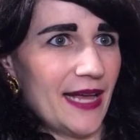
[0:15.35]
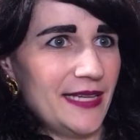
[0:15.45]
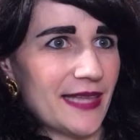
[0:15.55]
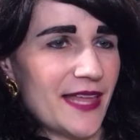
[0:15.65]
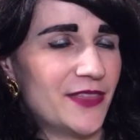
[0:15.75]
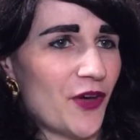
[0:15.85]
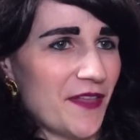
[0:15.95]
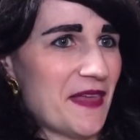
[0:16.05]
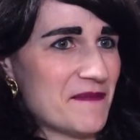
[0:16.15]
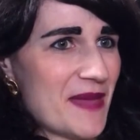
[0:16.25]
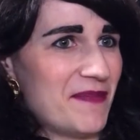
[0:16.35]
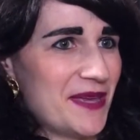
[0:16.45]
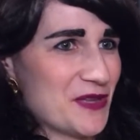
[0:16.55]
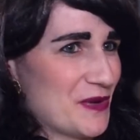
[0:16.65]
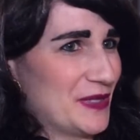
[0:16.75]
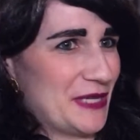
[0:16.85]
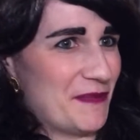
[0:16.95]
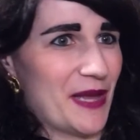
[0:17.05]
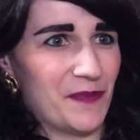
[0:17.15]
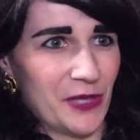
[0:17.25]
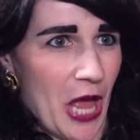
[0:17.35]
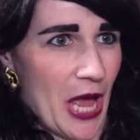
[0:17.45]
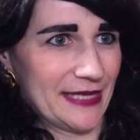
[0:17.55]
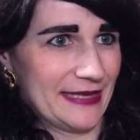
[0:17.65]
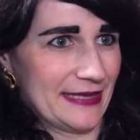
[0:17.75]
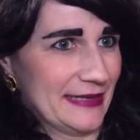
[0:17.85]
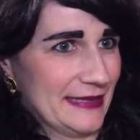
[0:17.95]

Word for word: I, I thought that maybe you used to be a blonde.